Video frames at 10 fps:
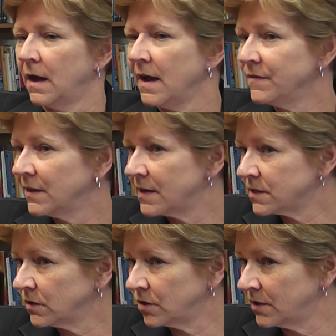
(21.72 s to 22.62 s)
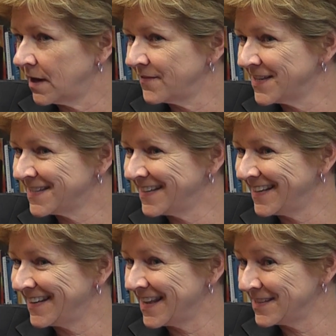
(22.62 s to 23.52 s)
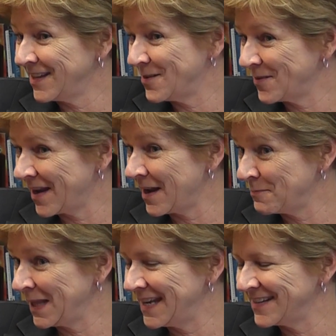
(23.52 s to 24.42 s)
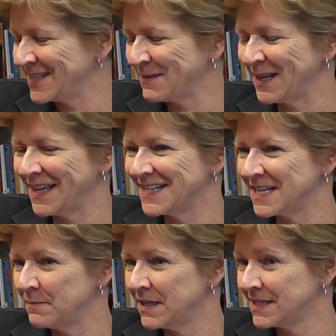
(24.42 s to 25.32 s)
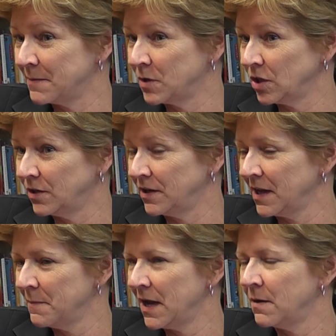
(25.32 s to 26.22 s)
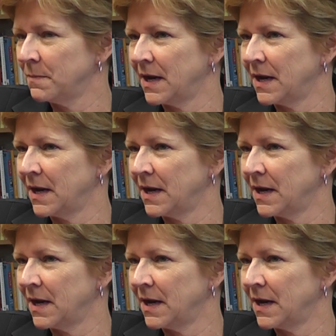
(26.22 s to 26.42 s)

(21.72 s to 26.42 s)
I have a lot to learn, obviously, that I plan to spend a lot of time this summer learning about.